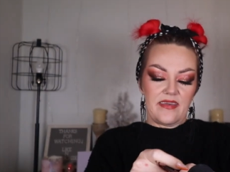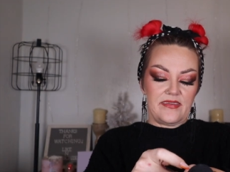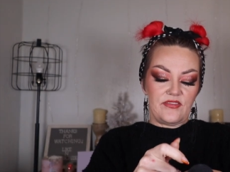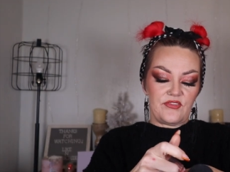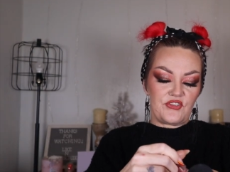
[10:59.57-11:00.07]

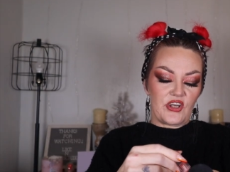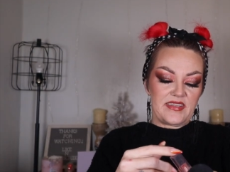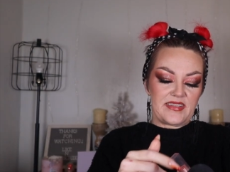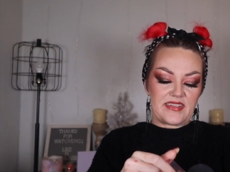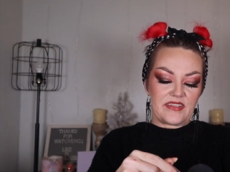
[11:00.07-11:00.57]
is
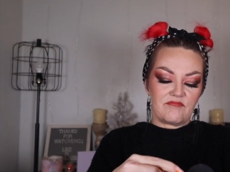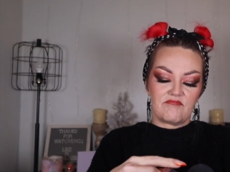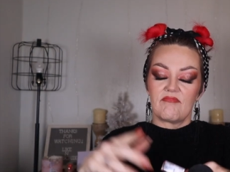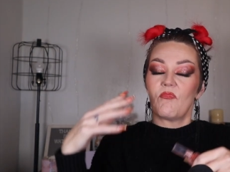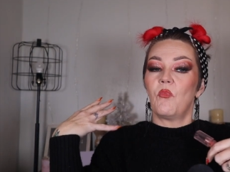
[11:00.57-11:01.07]
just
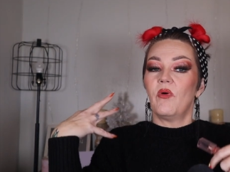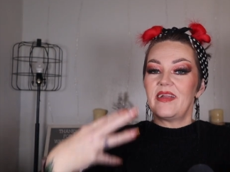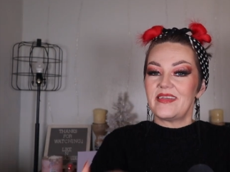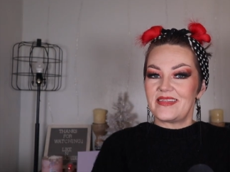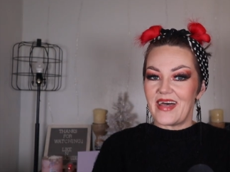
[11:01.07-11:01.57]
what
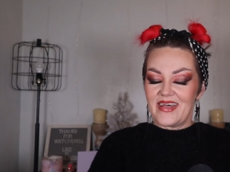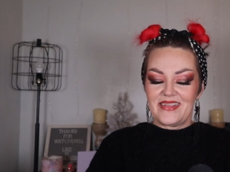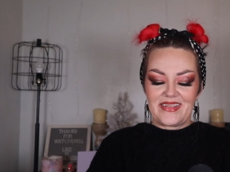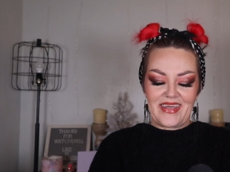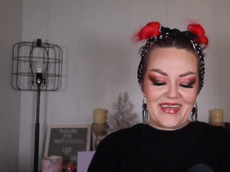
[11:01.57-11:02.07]
it
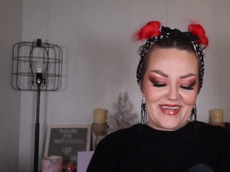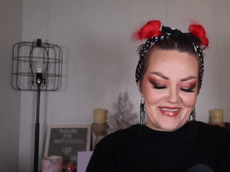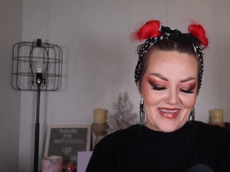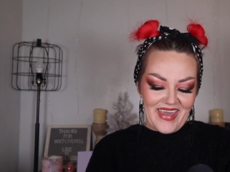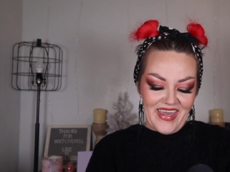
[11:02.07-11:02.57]
says. It
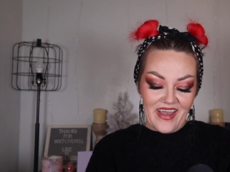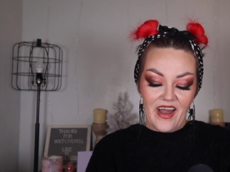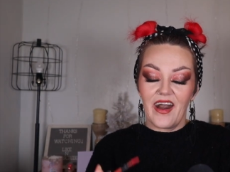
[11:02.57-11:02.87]
is a